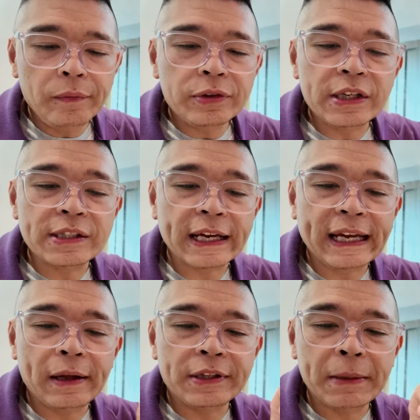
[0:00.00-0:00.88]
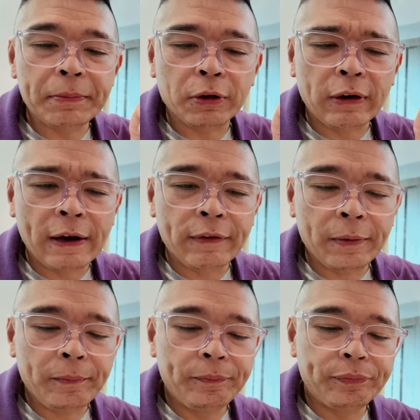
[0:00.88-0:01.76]
Since I can't dip the
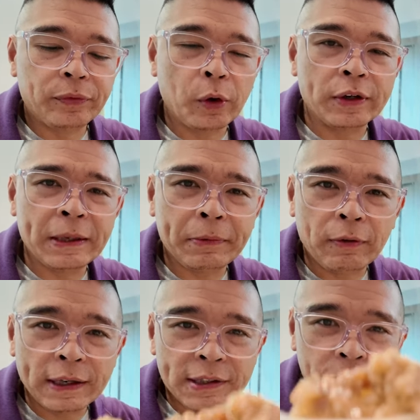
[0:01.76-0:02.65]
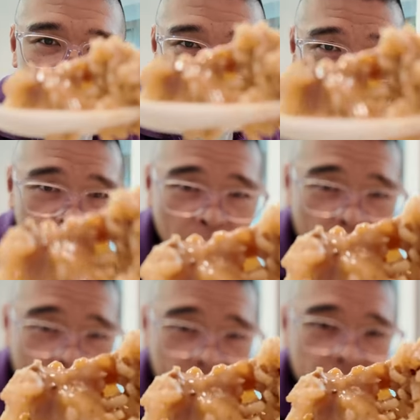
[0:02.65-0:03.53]
gravy or dip the rice in the gravy, here we
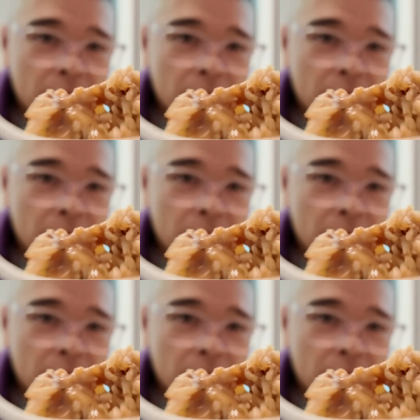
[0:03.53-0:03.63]
go.